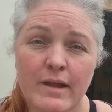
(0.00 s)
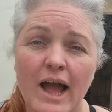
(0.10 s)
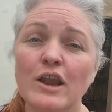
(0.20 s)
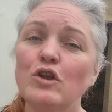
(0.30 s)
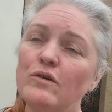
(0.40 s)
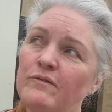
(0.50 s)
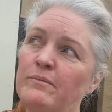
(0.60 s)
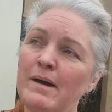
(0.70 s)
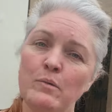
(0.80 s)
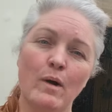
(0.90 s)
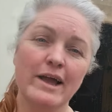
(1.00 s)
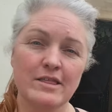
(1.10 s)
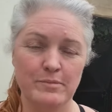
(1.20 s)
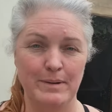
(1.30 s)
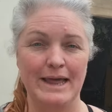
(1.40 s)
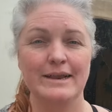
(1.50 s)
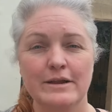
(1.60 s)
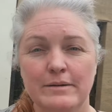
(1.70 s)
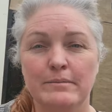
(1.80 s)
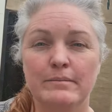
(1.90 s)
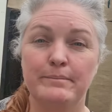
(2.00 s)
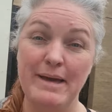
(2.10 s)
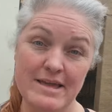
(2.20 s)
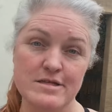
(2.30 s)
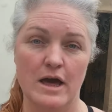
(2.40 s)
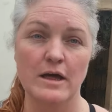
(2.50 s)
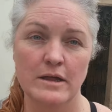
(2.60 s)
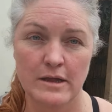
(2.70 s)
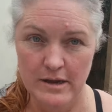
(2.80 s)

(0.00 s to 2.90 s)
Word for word: I love my white platinum better,